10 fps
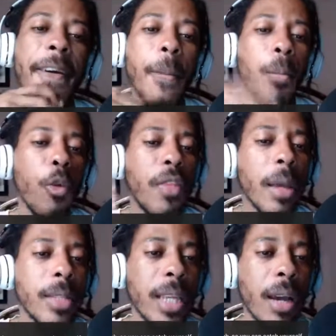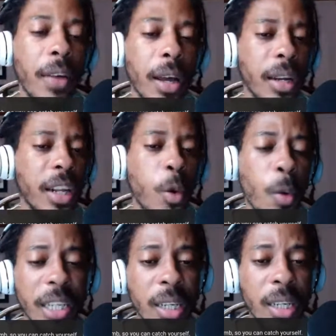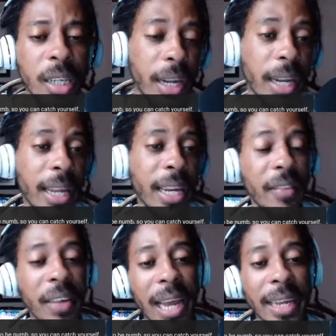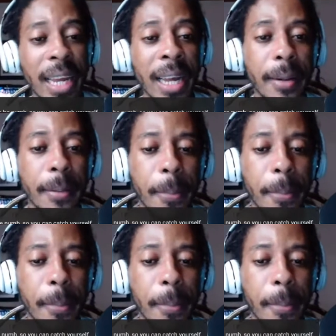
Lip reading: move themselves out of the equation, when it ain't even like that.